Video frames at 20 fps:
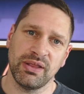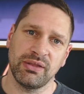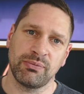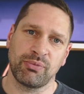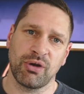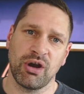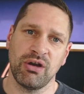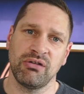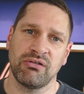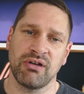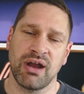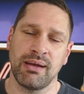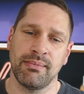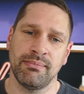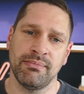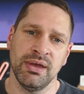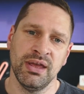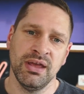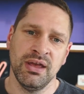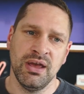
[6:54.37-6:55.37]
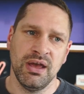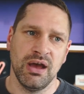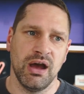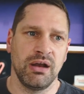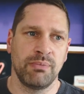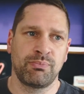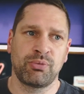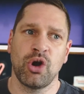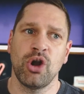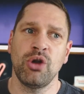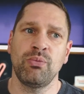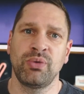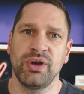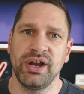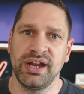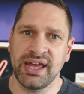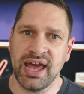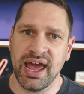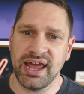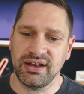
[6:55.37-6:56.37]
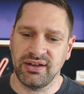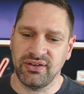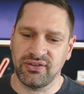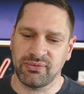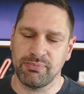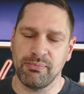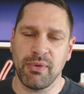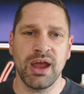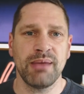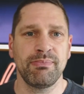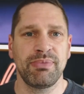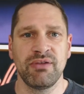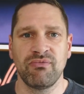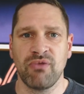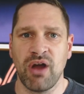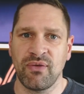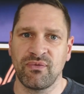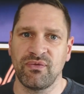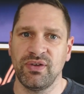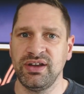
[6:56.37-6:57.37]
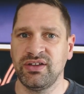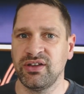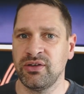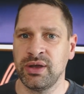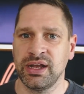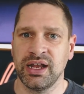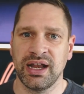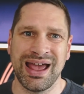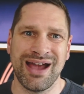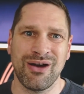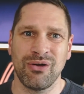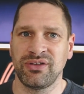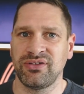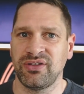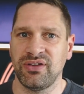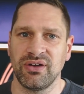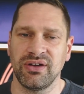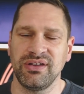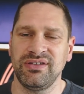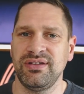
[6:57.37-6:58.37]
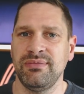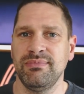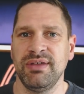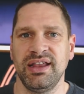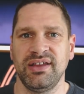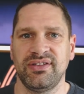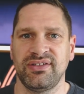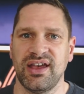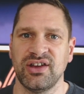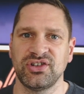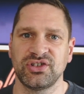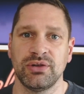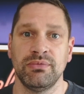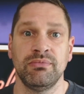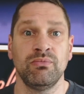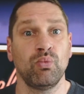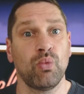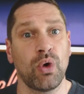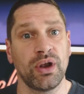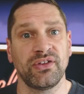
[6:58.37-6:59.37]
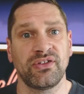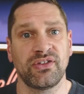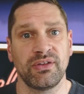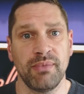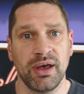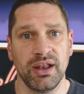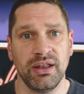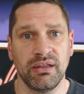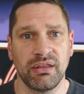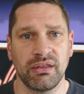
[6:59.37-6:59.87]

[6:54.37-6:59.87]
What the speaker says: program, an appropriate cadence might be roughly doing an hour to 90 minute session once a month,